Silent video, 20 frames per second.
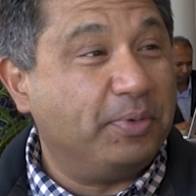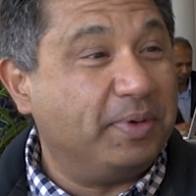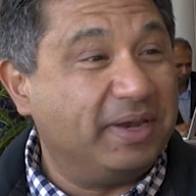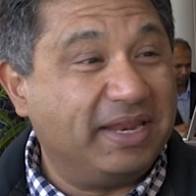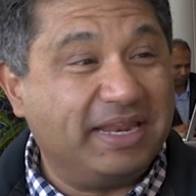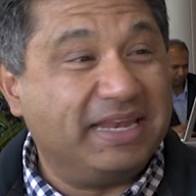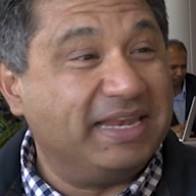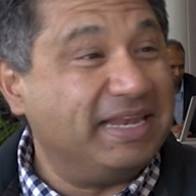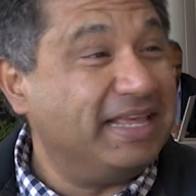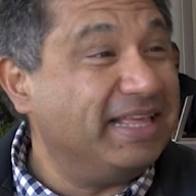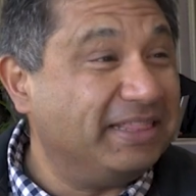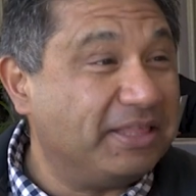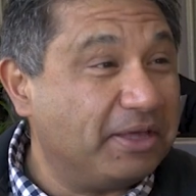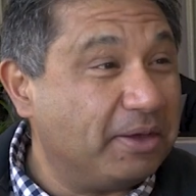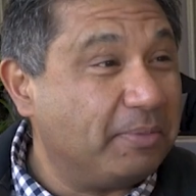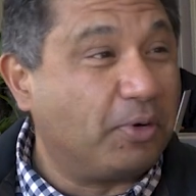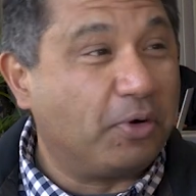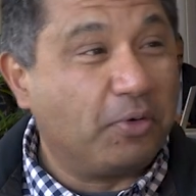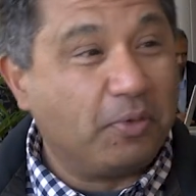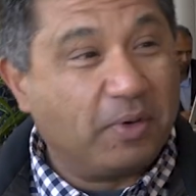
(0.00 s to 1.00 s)
we didn't need
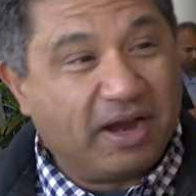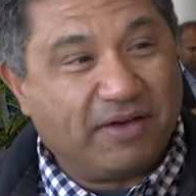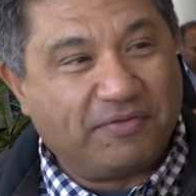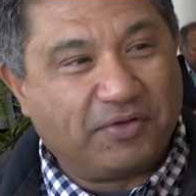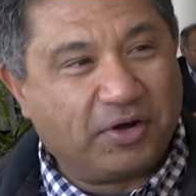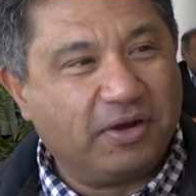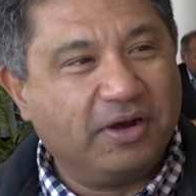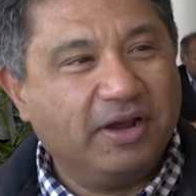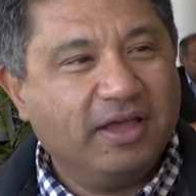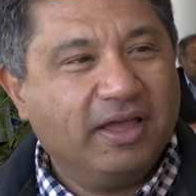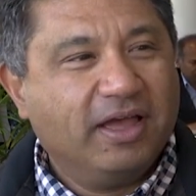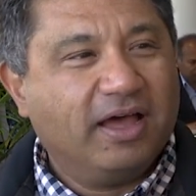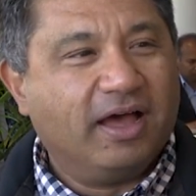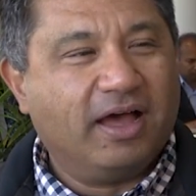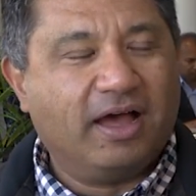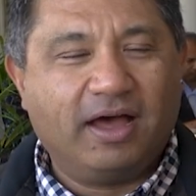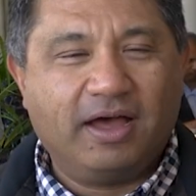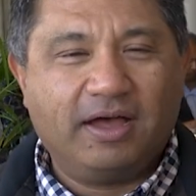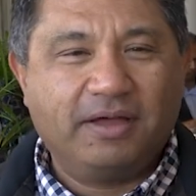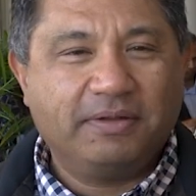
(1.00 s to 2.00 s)
them or whatever,
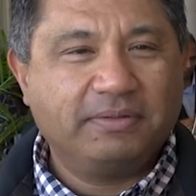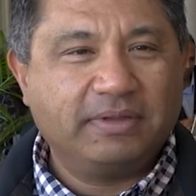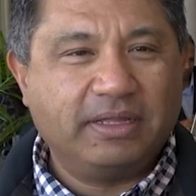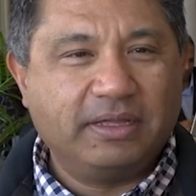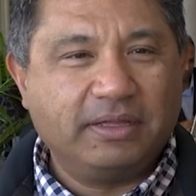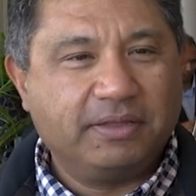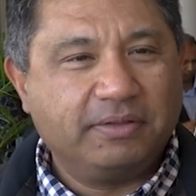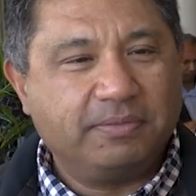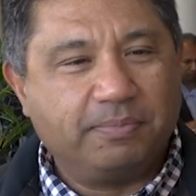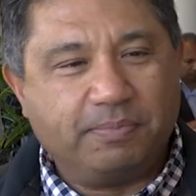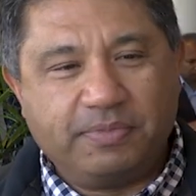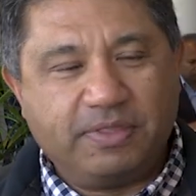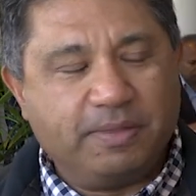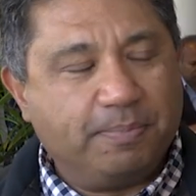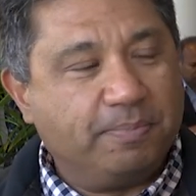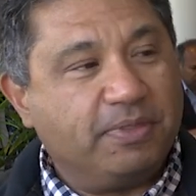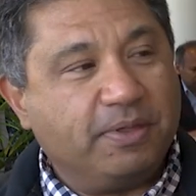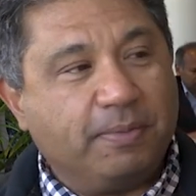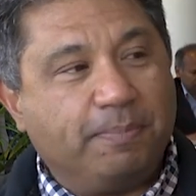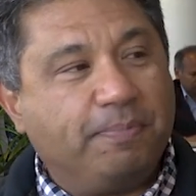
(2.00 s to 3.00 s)
uh,
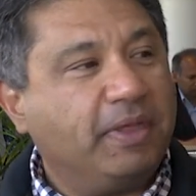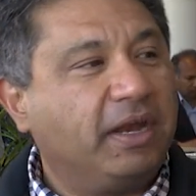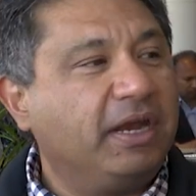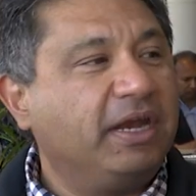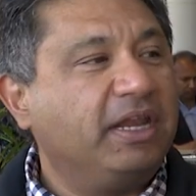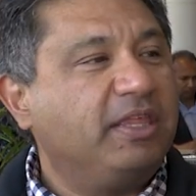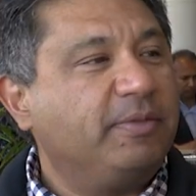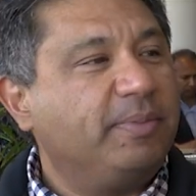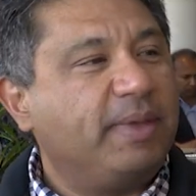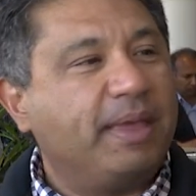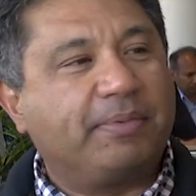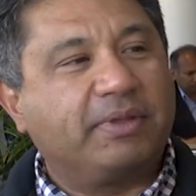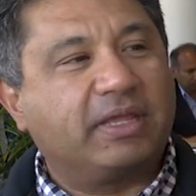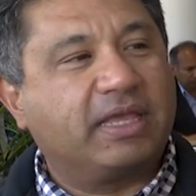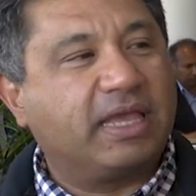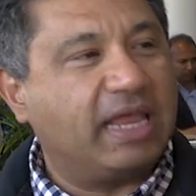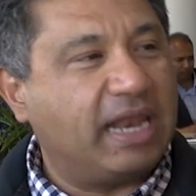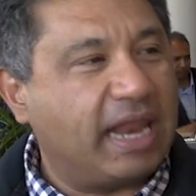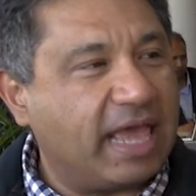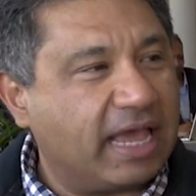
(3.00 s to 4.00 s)
the, the ability to be able
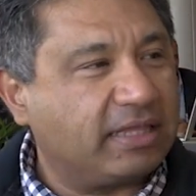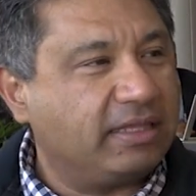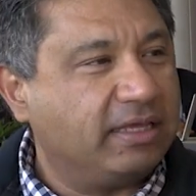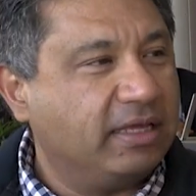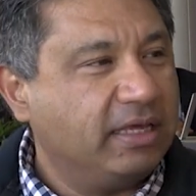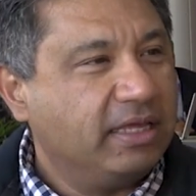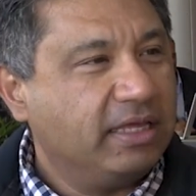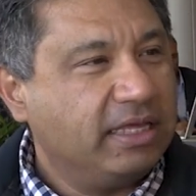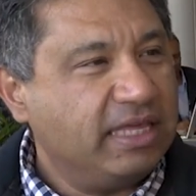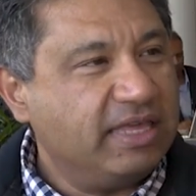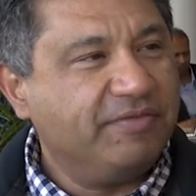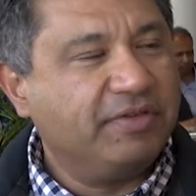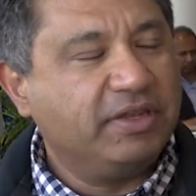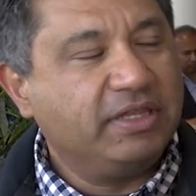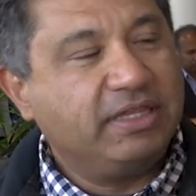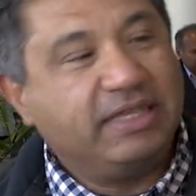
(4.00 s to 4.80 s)
to connect even